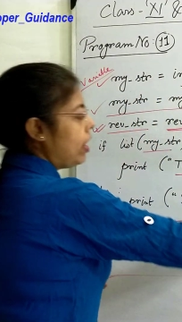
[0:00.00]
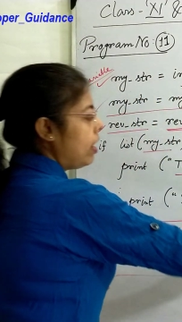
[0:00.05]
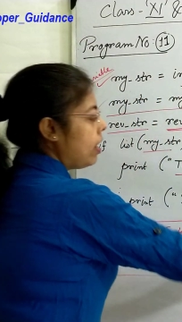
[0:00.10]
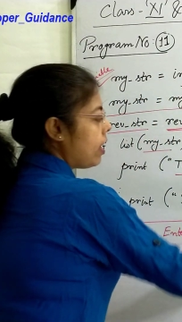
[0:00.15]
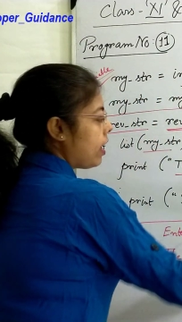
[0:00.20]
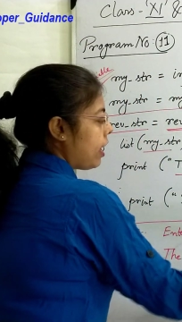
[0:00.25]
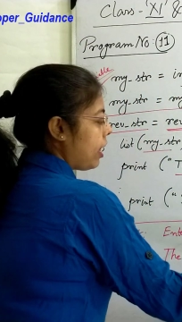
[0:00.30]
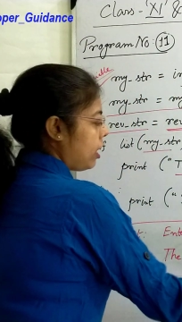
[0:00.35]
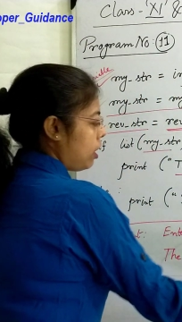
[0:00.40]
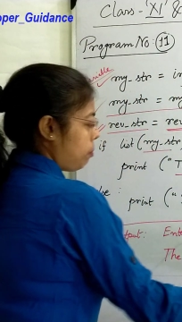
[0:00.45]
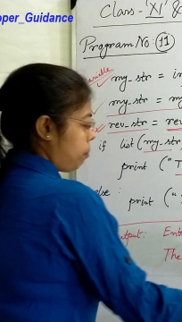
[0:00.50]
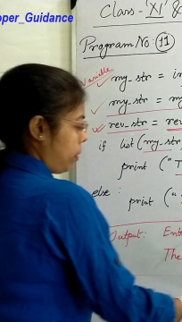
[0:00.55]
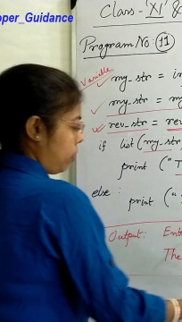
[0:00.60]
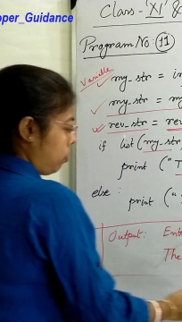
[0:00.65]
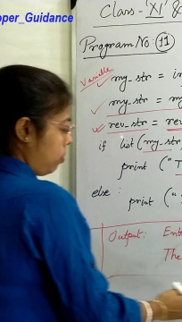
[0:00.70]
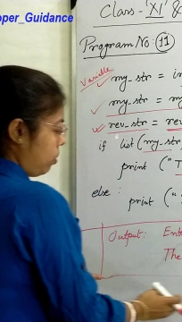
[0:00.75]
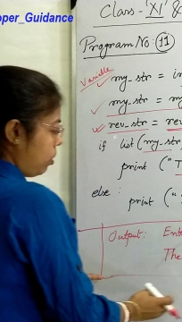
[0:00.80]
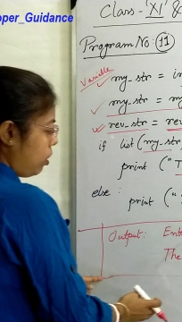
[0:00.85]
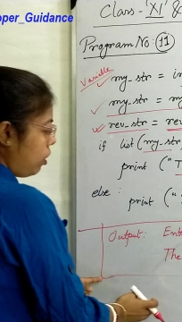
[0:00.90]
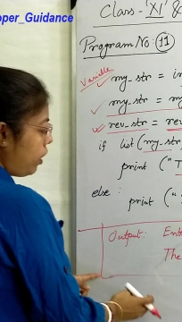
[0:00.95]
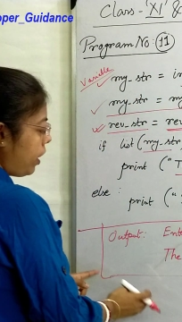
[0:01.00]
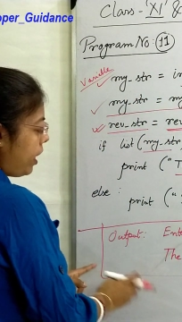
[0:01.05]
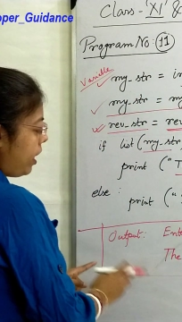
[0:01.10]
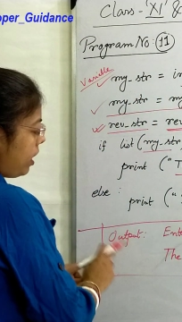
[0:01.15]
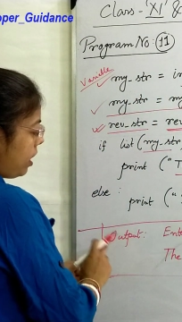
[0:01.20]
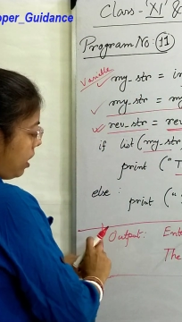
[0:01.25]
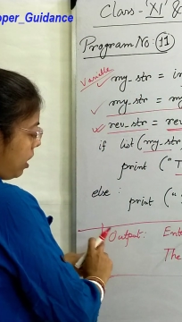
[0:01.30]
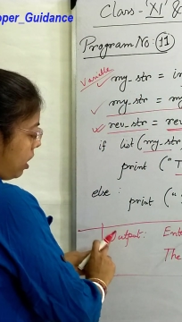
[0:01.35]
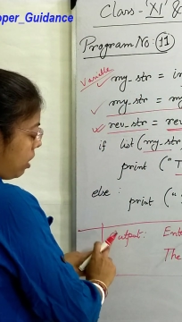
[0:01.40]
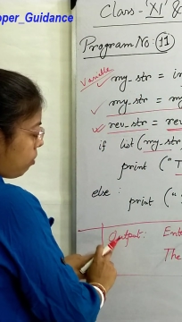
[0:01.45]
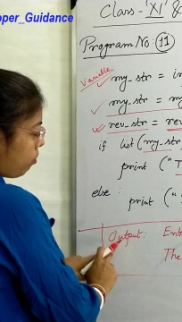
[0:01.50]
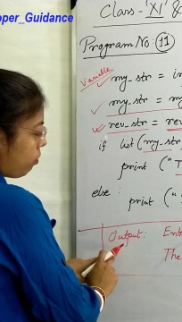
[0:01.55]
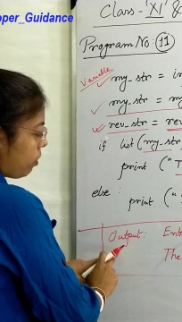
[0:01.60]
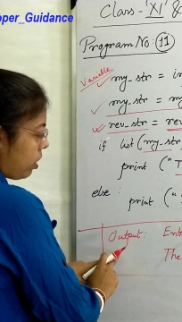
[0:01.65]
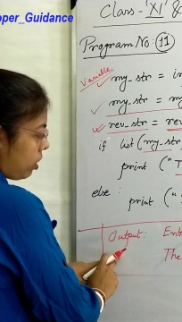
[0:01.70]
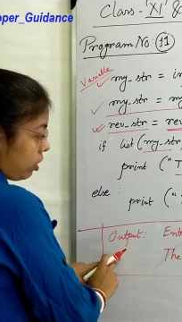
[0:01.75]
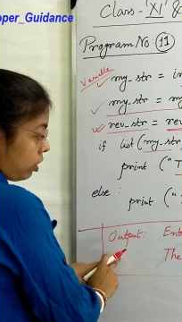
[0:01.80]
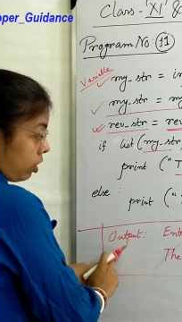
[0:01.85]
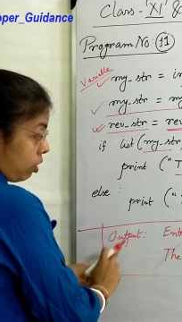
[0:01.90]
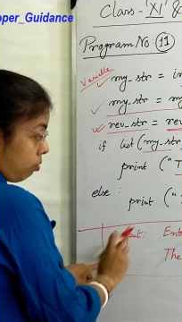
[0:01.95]
will help you. Okay.
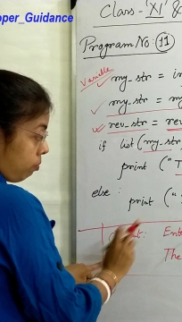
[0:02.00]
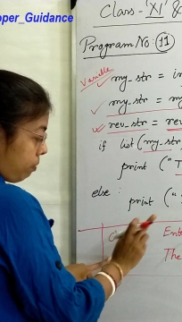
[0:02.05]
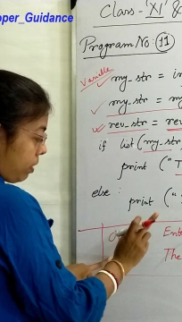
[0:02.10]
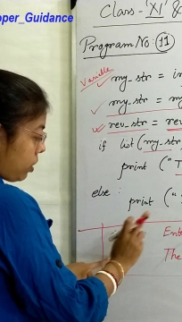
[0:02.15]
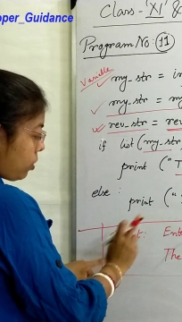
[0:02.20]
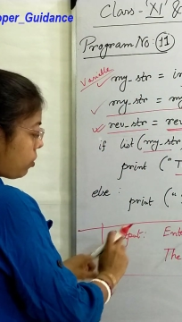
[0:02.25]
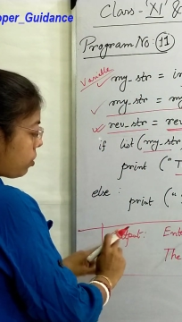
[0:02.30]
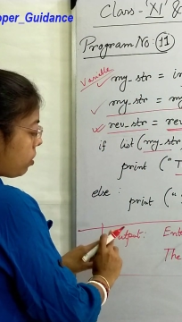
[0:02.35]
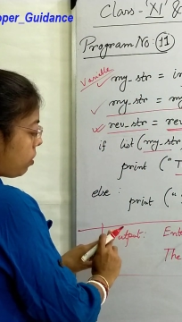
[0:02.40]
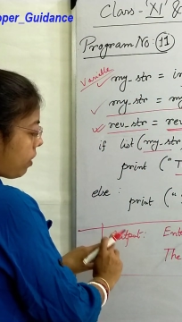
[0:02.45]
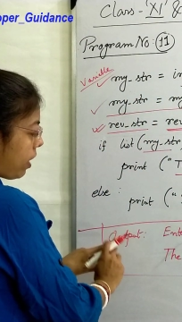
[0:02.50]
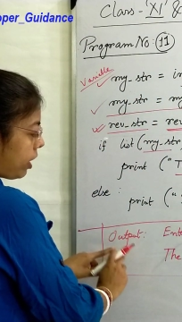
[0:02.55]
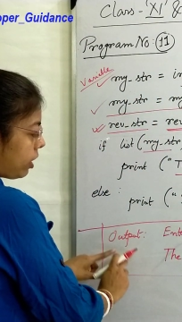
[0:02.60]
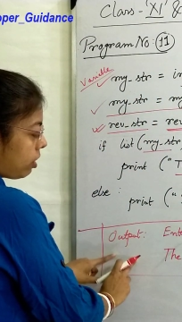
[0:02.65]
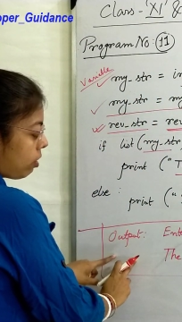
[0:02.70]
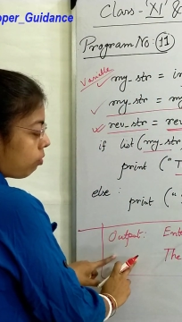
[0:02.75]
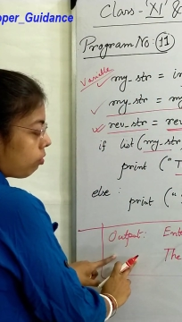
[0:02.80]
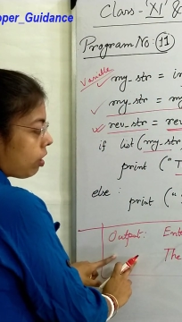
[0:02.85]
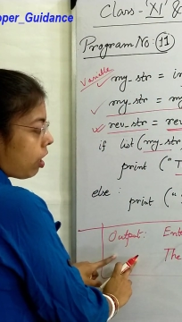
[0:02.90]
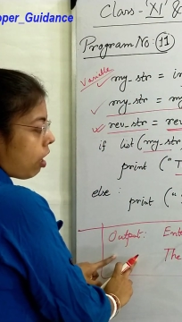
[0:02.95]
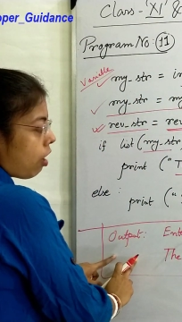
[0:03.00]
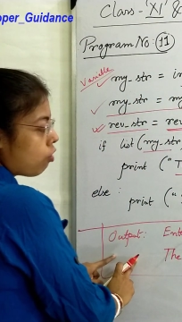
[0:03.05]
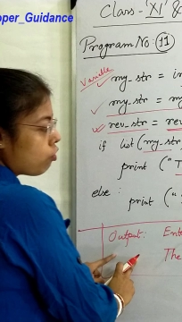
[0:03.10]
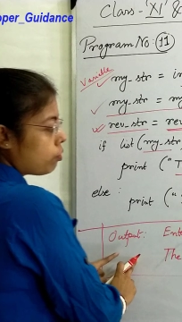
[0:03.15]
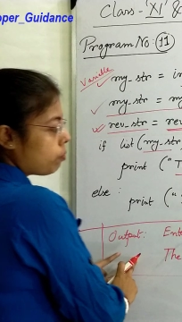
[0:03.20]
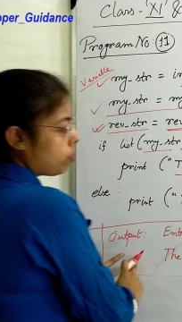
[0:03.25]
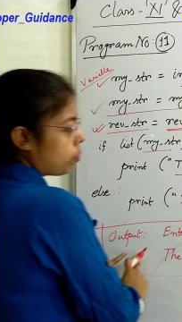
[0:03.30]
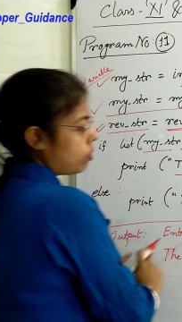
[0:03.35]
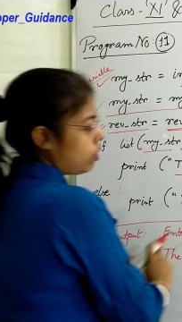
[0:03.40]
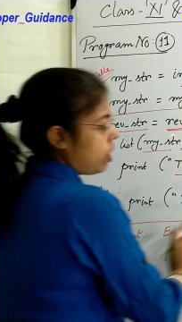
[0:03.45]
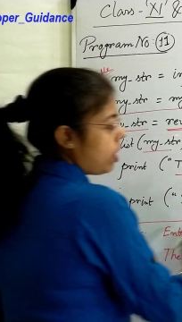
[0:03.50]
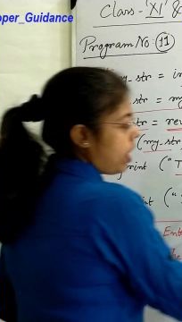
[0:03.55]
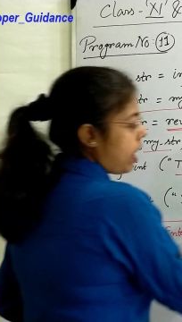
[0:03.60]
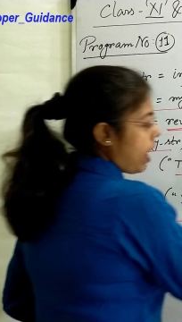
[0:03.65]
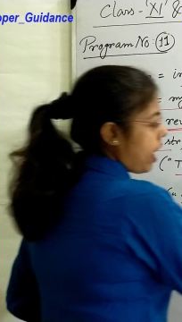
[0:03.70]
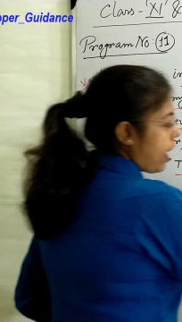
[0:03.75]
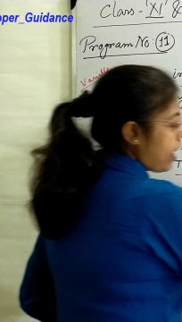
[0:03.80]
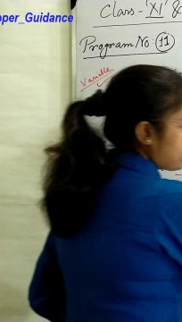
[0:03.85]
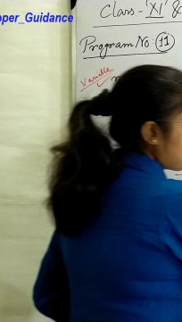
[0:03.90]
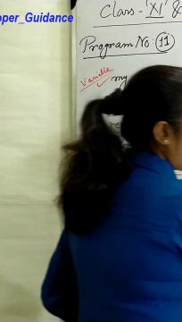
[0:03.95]
You must write down the output
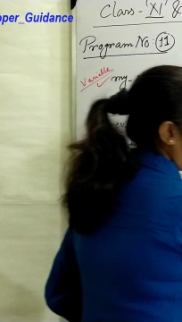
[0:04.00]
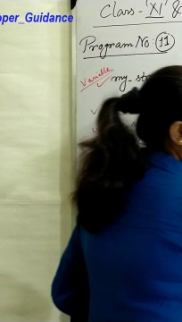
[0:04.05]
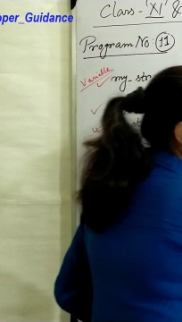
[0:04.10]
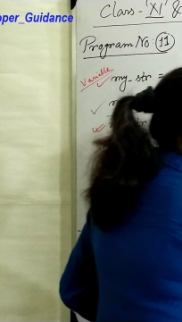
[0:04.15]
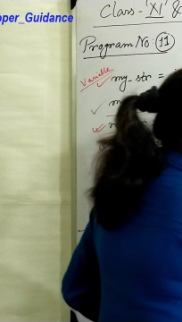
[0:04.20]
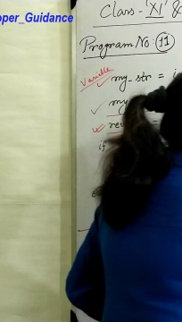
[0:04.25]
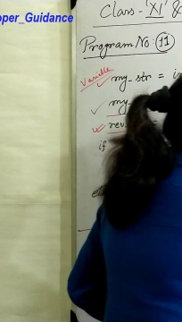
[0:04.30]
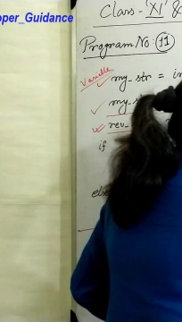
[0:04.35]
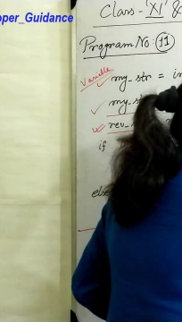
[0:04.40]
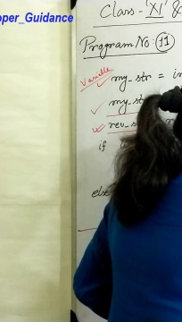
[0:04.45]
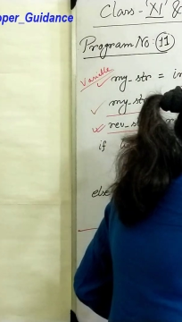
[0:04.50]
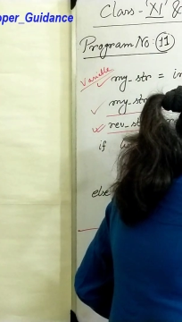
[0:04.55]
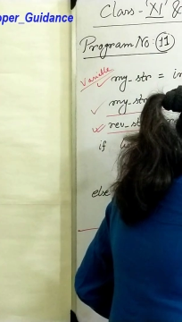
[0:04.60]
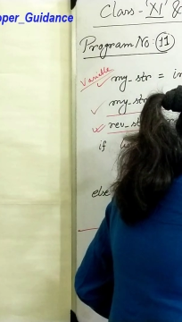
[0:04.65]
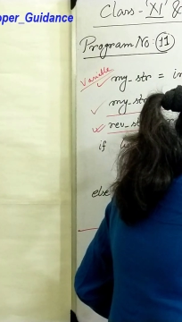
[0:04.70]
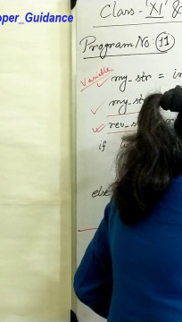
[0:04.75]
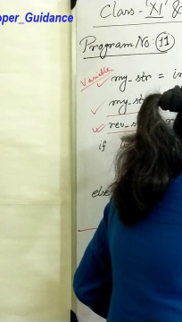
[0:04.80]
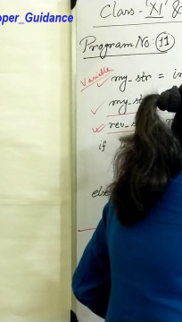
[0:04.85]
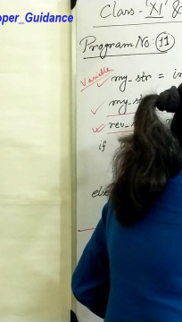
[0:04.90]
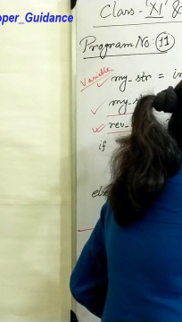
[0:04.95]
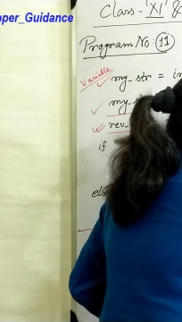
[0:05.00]
as well as the dry run